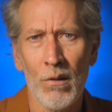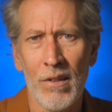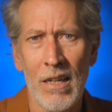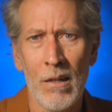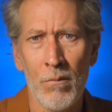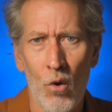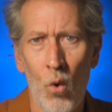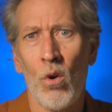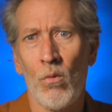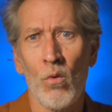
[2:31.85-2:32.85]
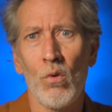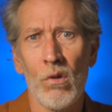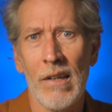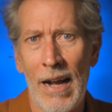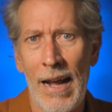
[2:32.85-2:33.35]
Team core
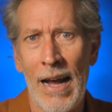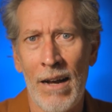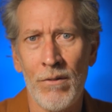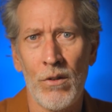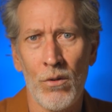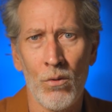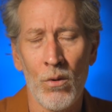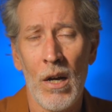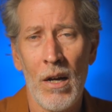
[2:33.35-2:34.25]
rules that I have to